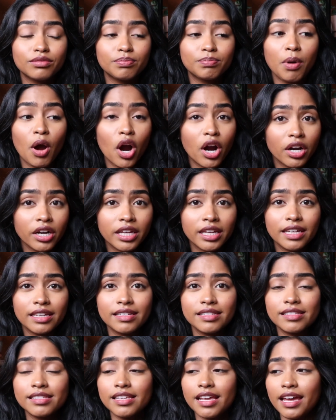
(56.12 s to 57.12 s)

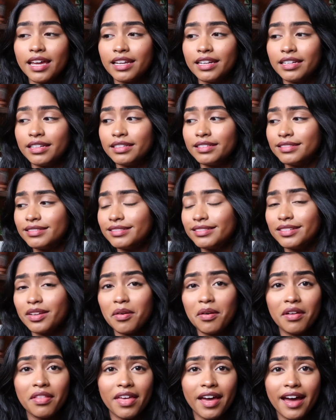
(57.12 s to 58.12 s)
parties and
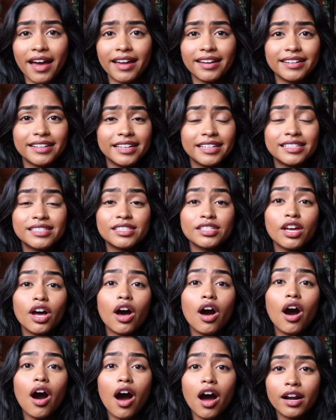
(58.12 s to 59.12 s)
all that. It's
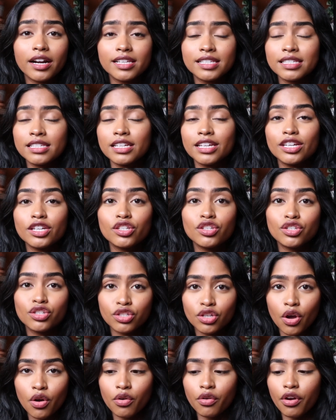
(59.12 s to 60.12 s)
honestly
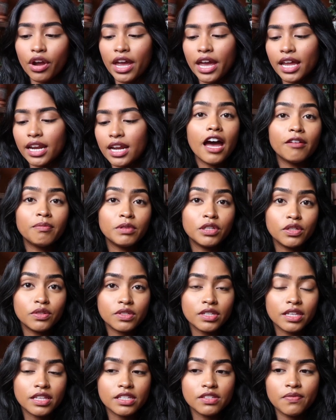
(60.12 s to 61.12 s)
so great. I've been
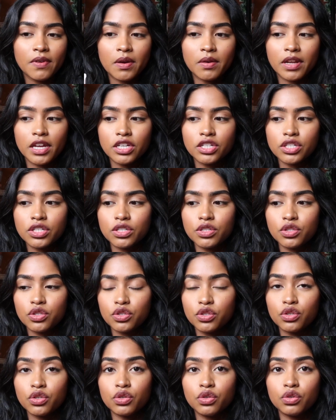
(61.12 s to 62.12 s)
using this foundation
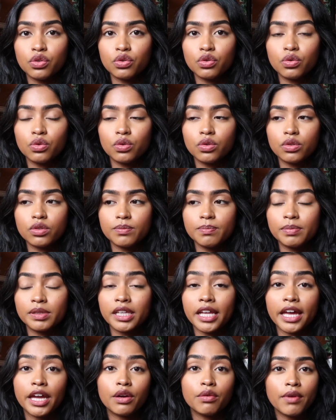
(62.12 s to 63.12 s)
to
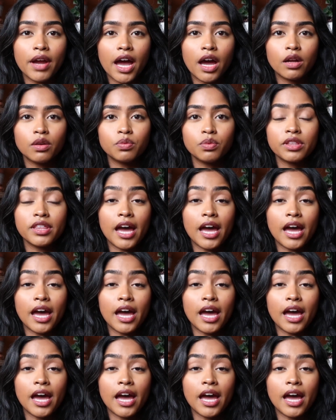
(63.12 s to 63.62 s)
play around with